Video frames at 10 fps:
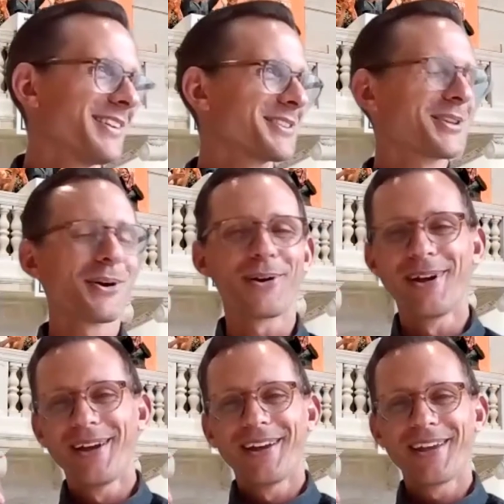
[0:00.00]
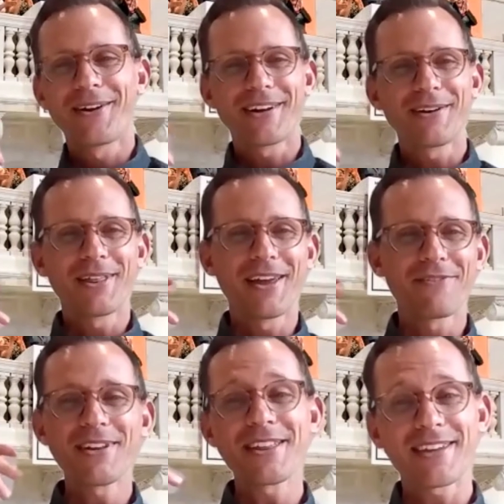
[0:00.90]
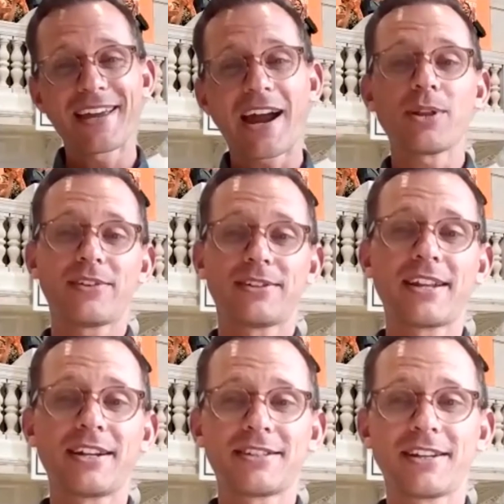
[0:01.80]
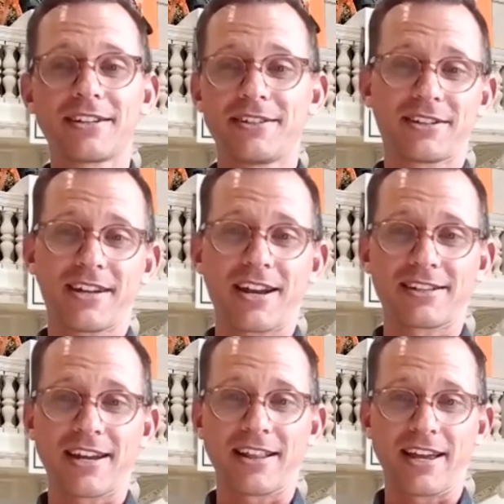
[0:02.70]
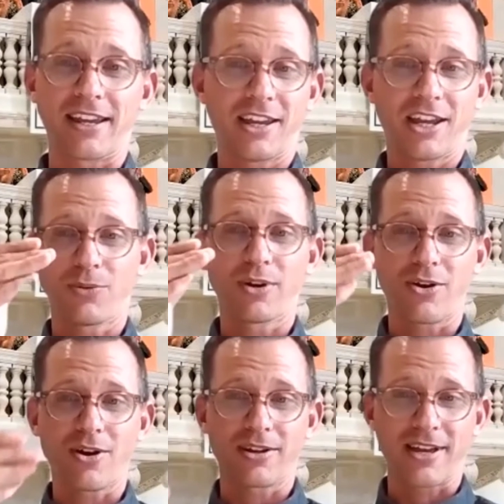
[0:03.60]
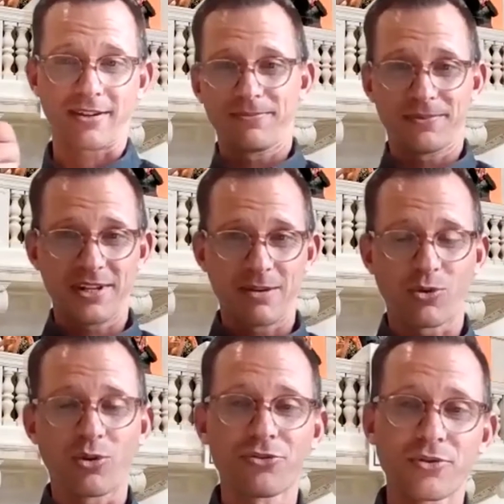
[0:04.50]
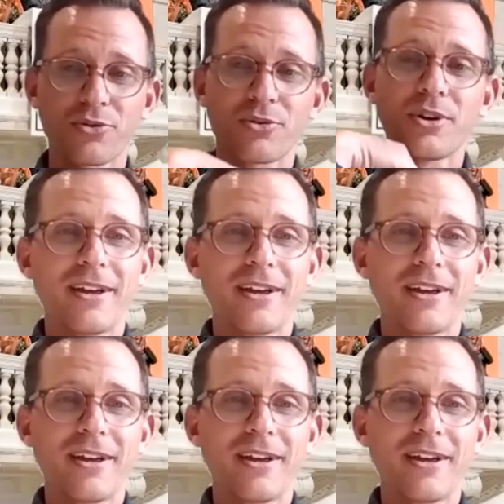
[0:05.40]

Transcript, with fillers: So, if anything, I will have a tendency to just kind of say like, here we're going to like steamroll through.